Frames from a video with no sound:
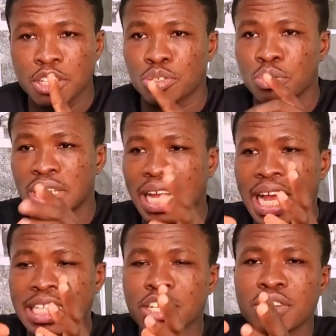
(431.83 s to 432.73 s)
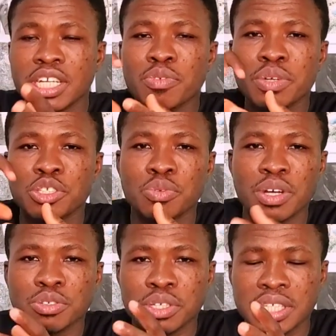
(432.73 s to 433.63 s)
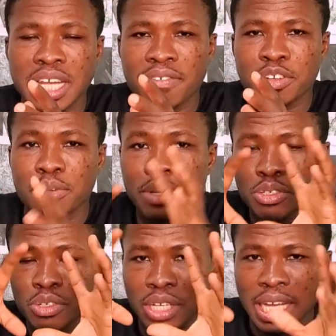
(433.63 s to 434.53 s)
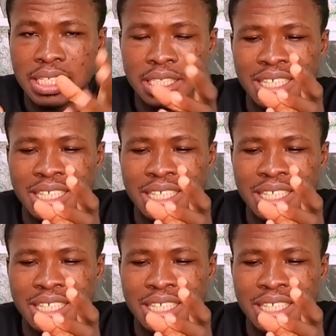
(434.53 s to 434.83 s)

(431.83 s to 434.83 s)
So the category in which you want to create that video, make sure you get it.